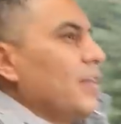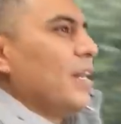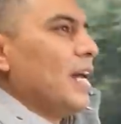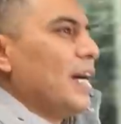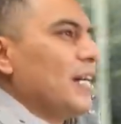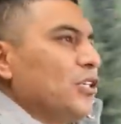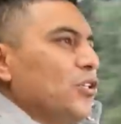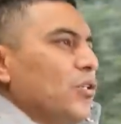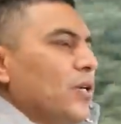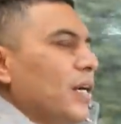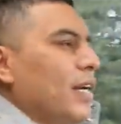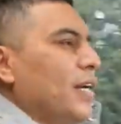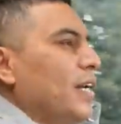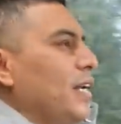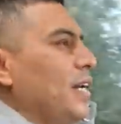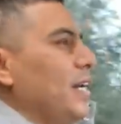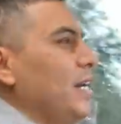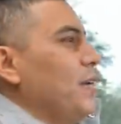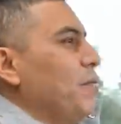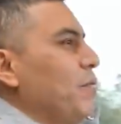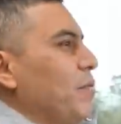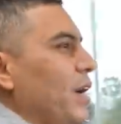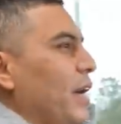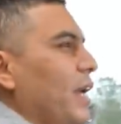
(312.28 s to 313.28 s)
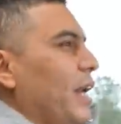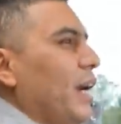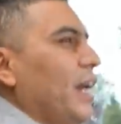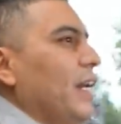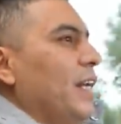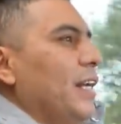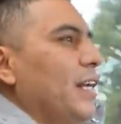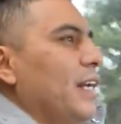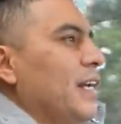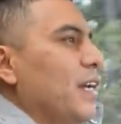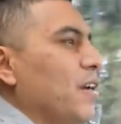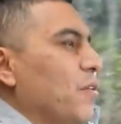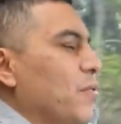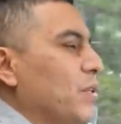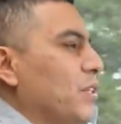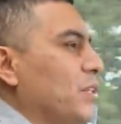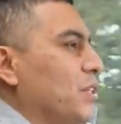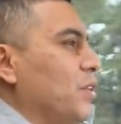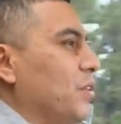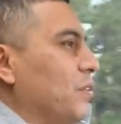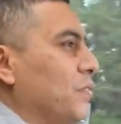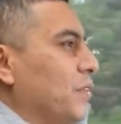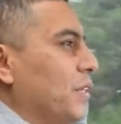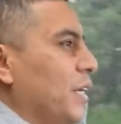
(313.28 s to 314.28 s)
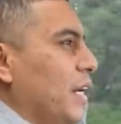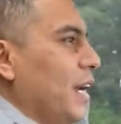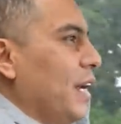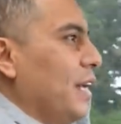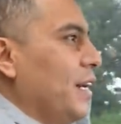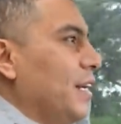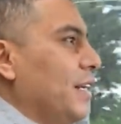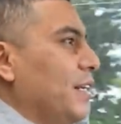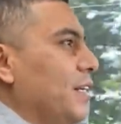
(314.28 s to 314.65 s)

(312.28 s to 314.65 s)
that's what i need man i need to get rejuvenated